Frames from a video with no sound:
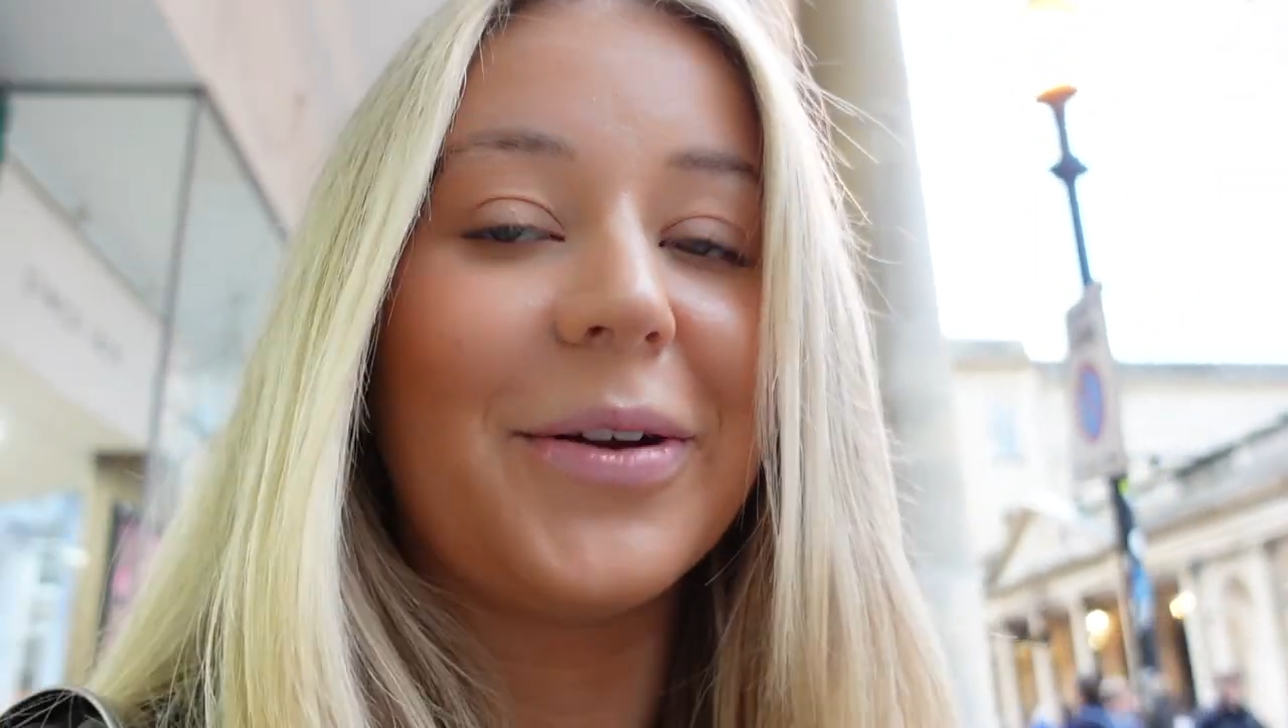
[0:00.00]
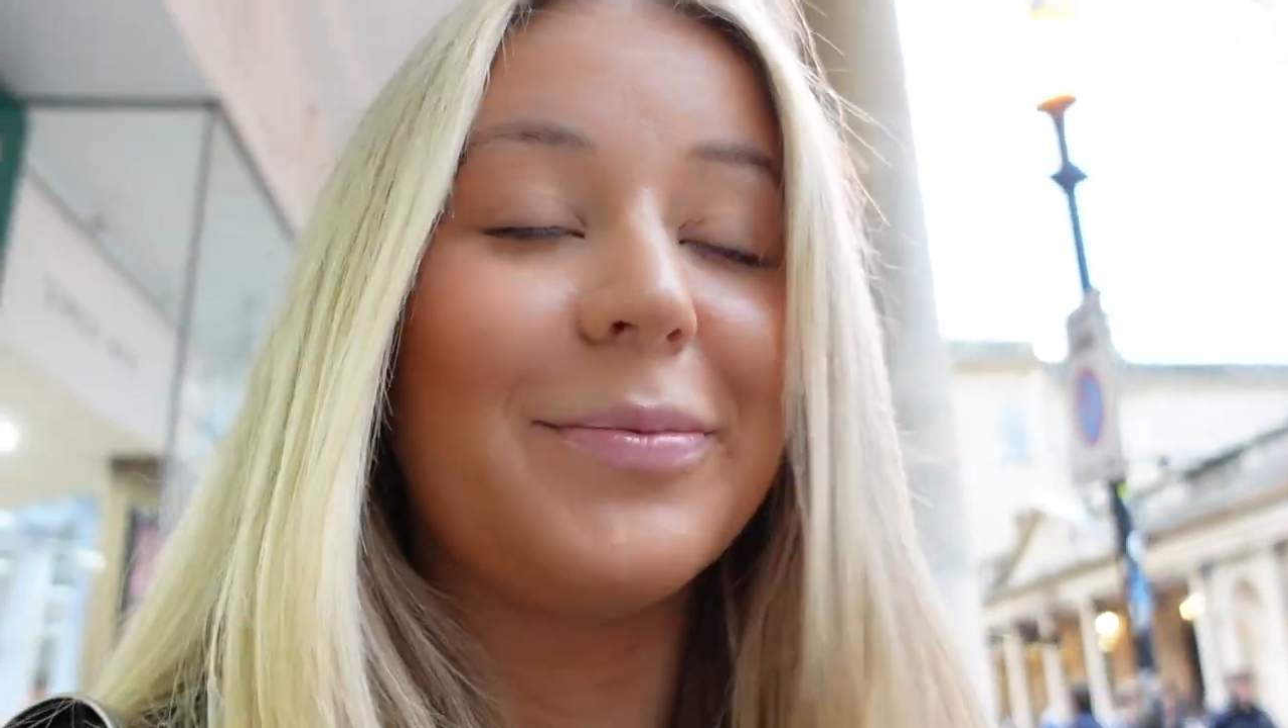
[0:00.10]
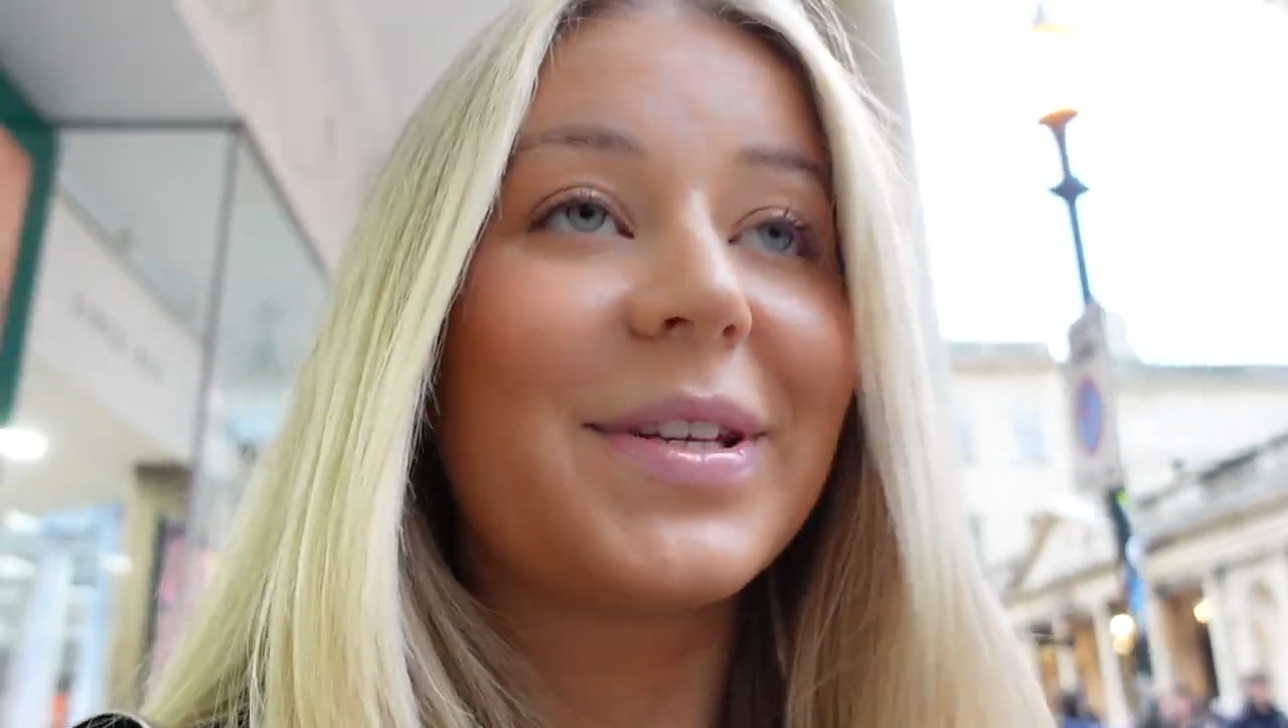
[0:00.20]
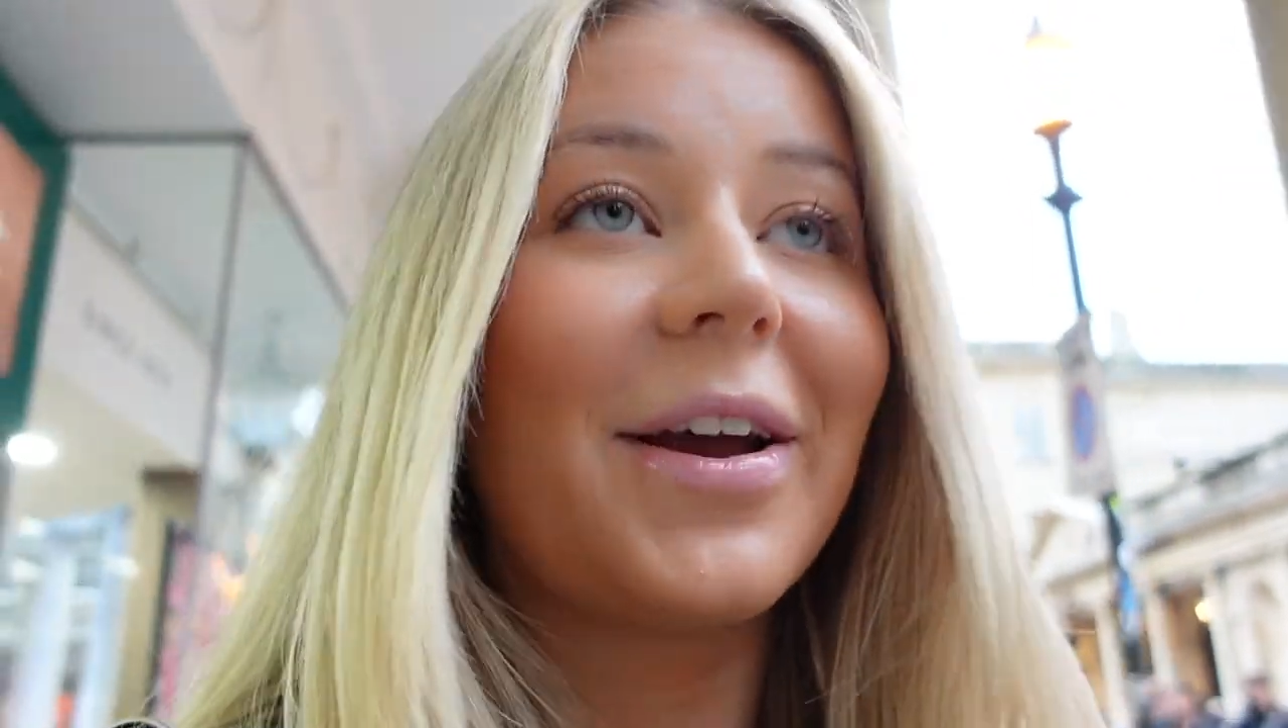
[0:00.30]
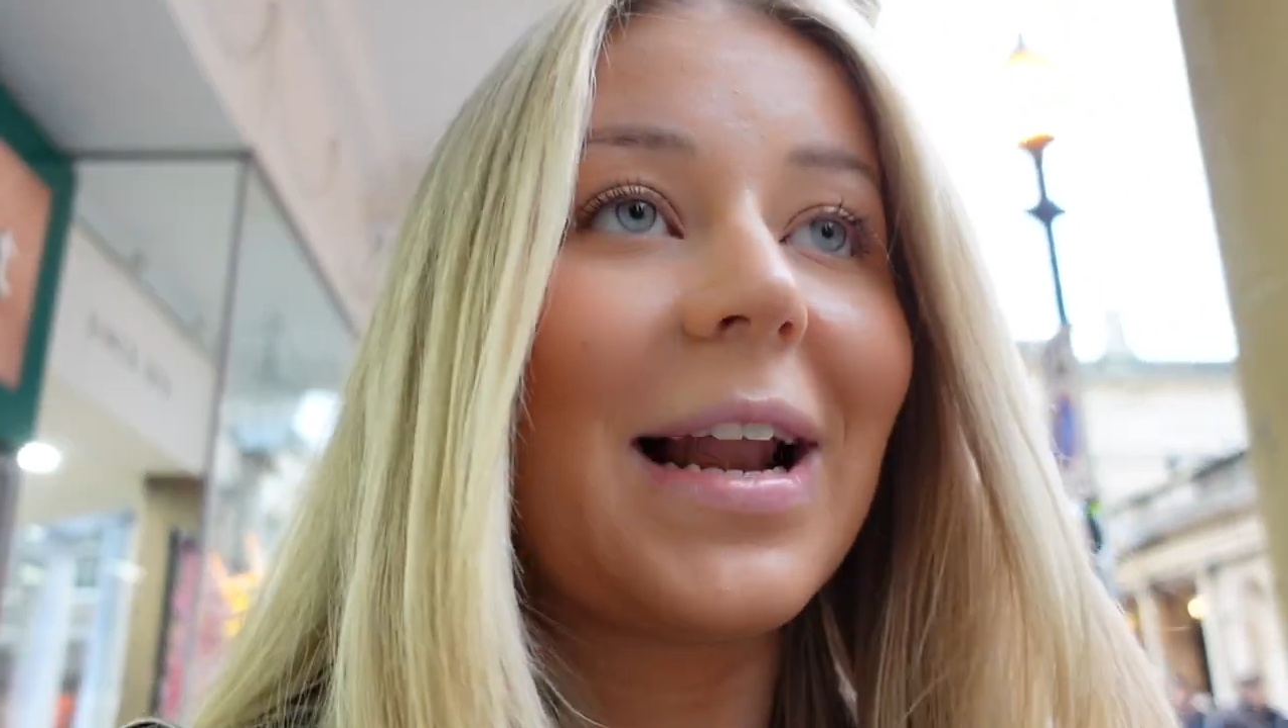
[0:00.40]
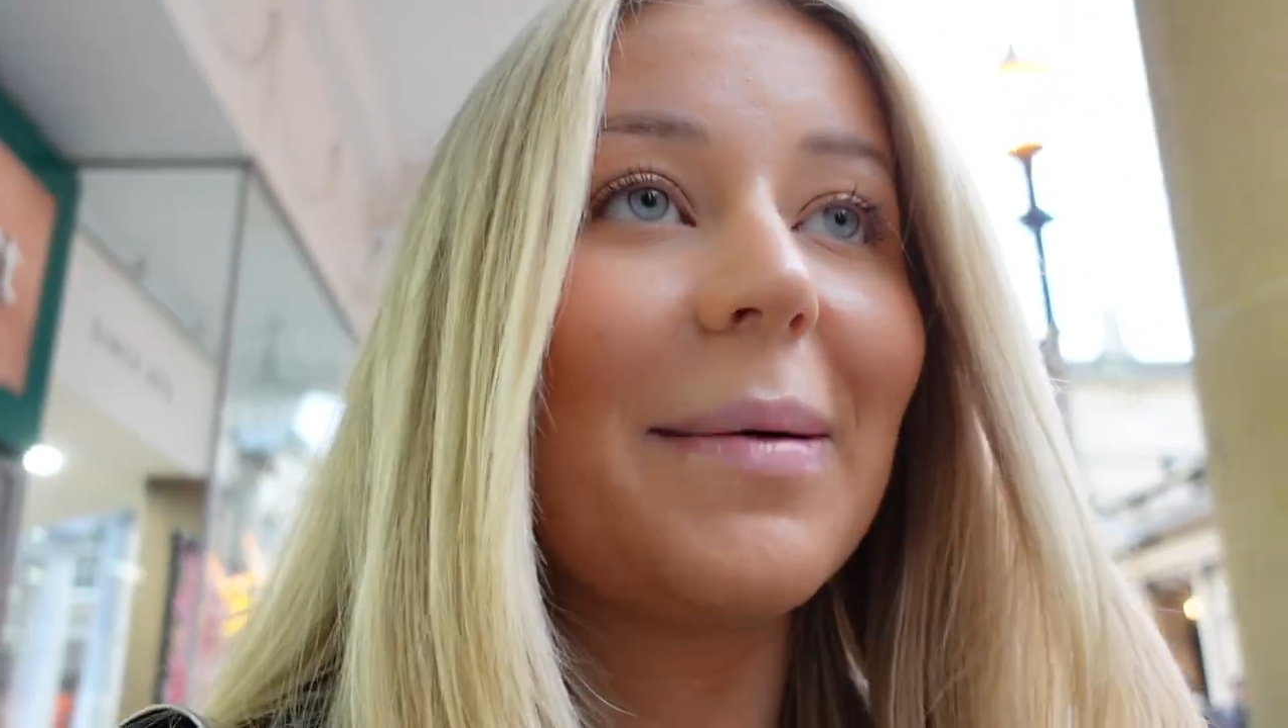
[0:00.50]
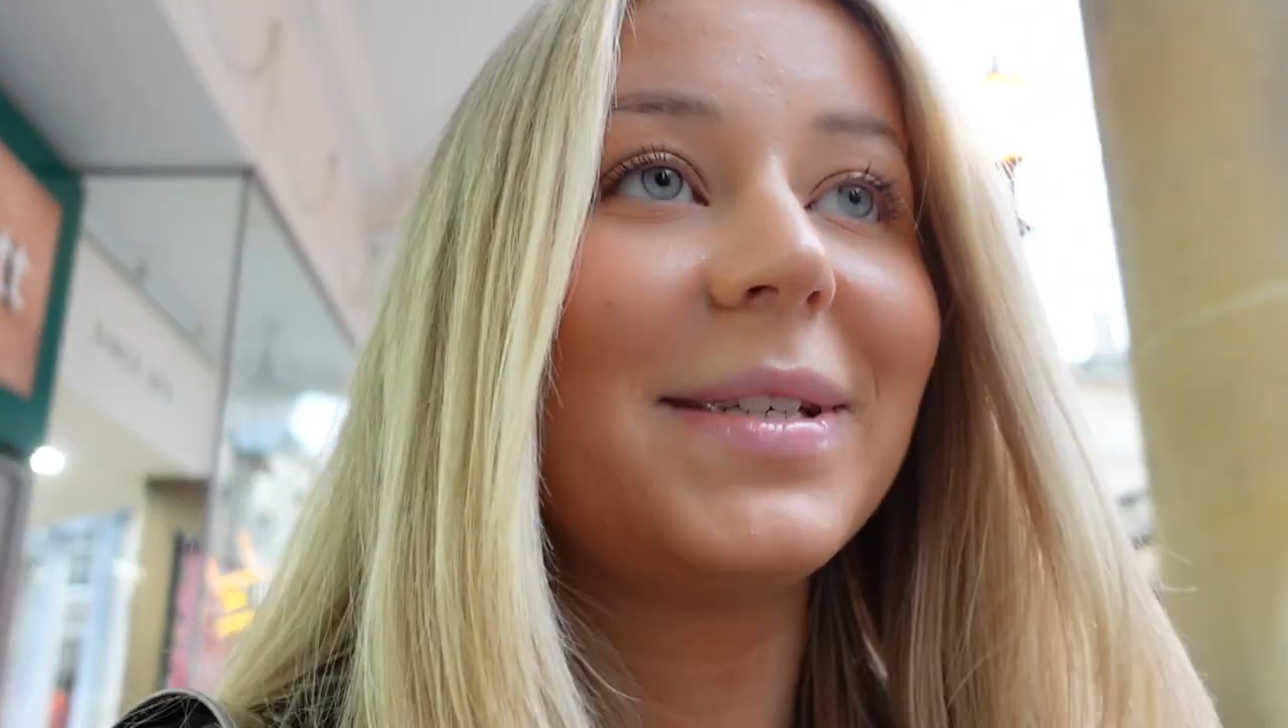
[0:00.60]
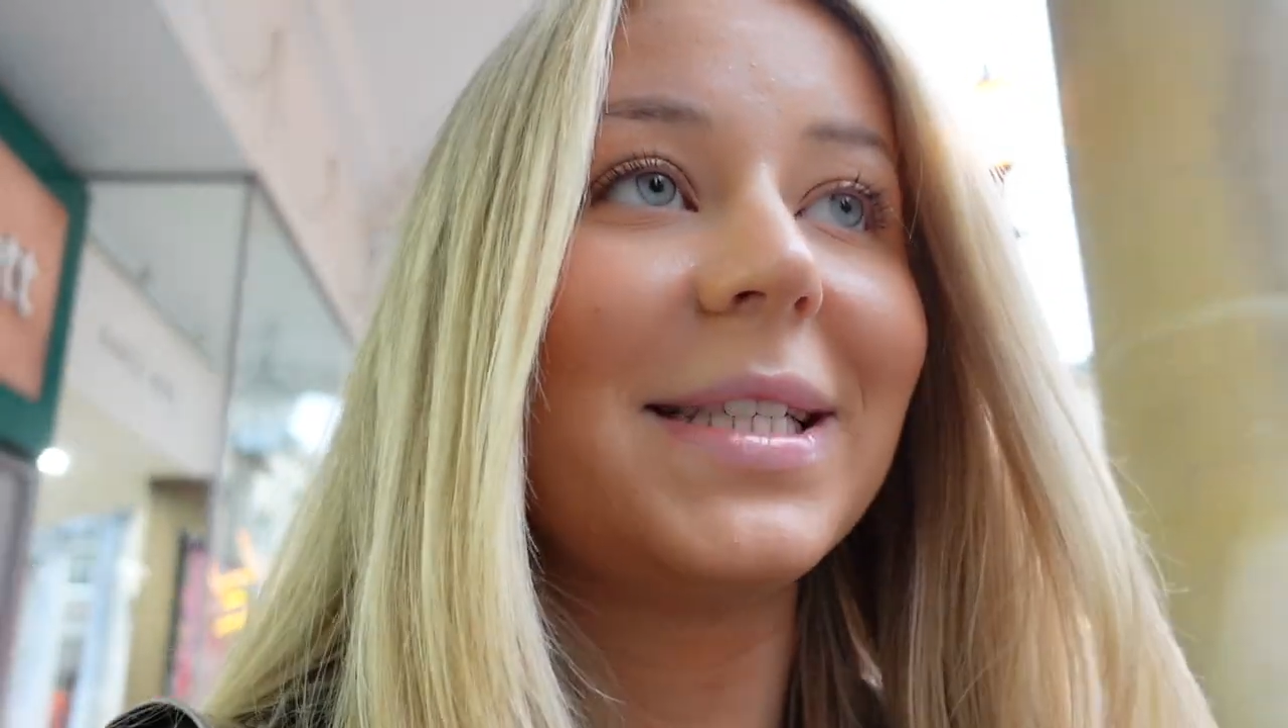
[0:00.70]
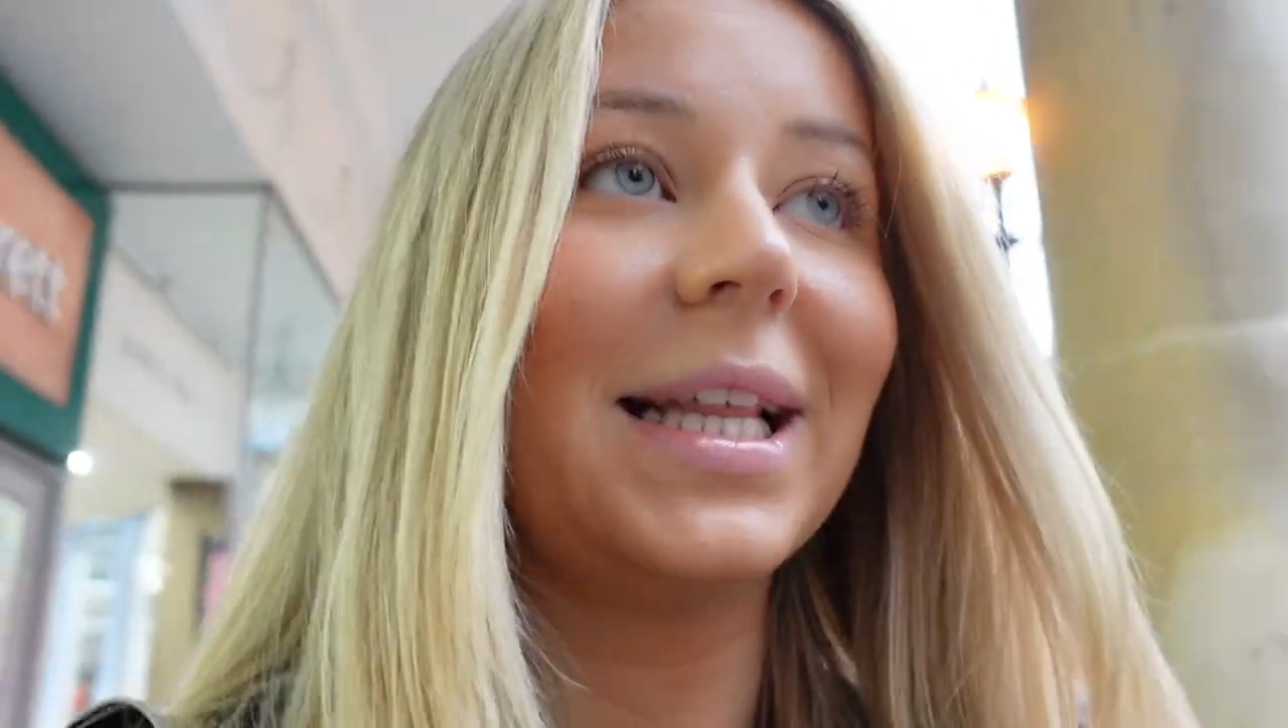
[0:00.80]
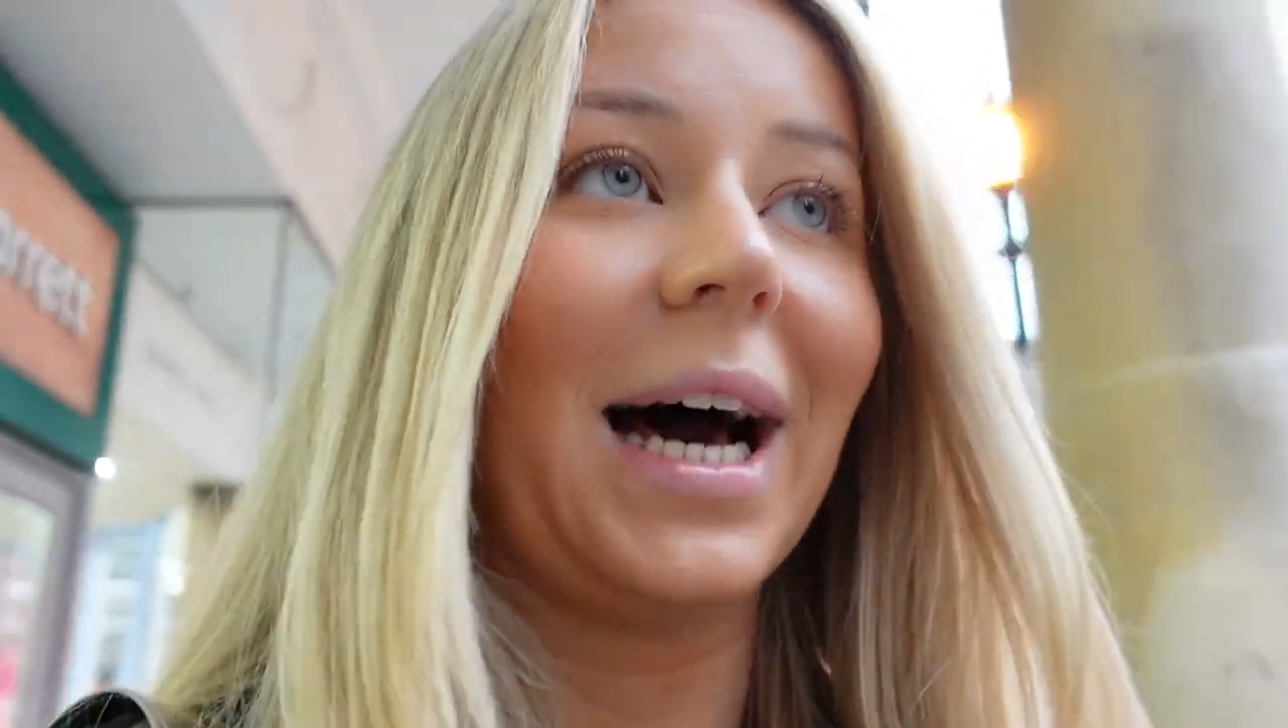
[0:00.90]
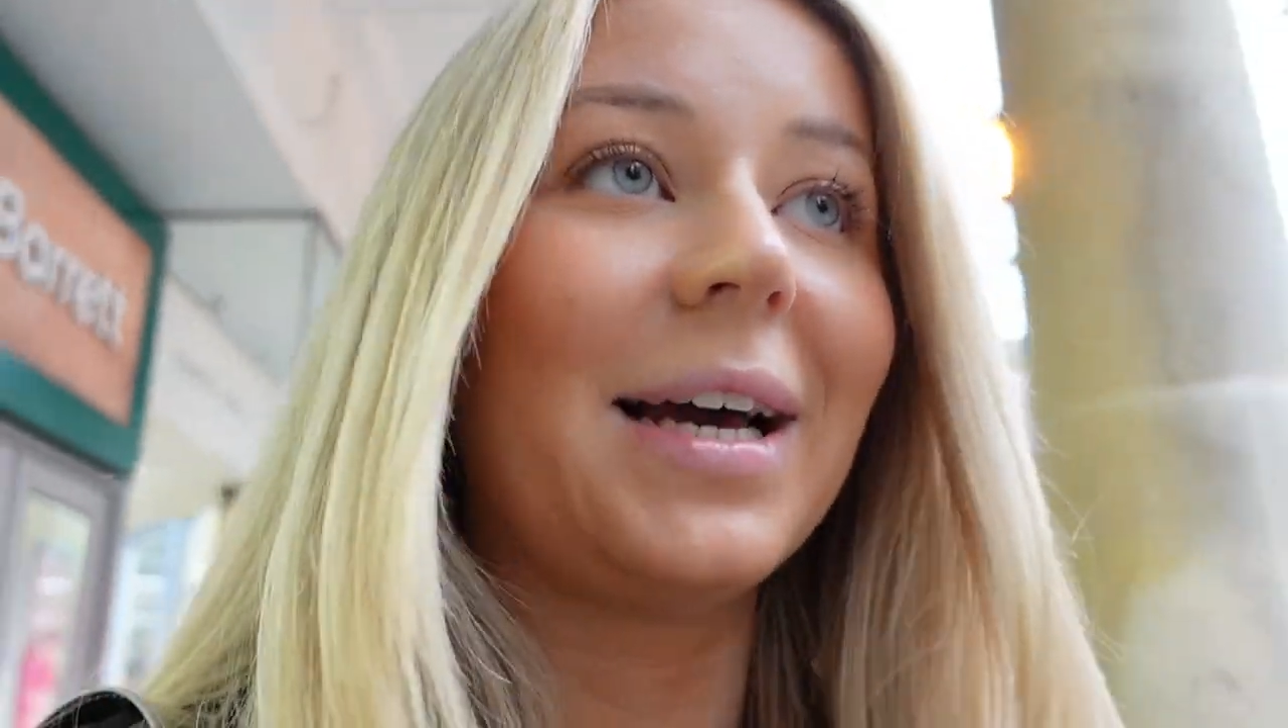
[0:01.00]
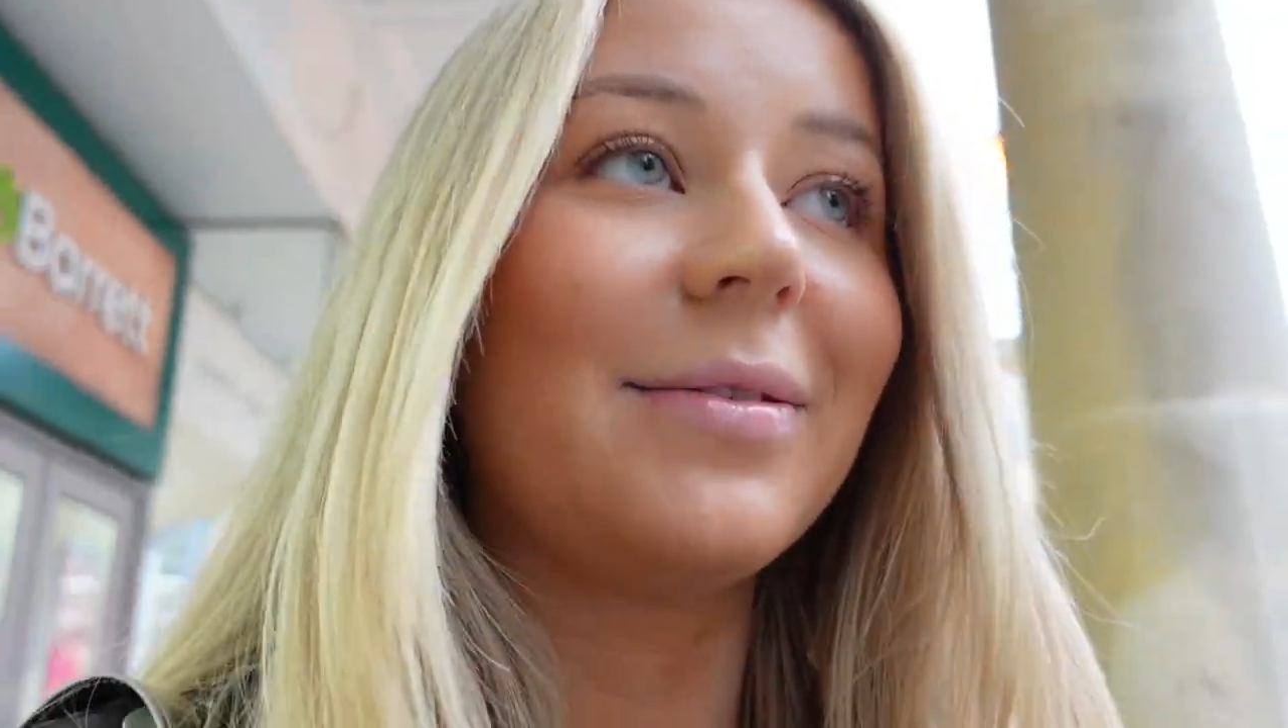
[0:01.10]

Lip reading: I'm so glad we did that.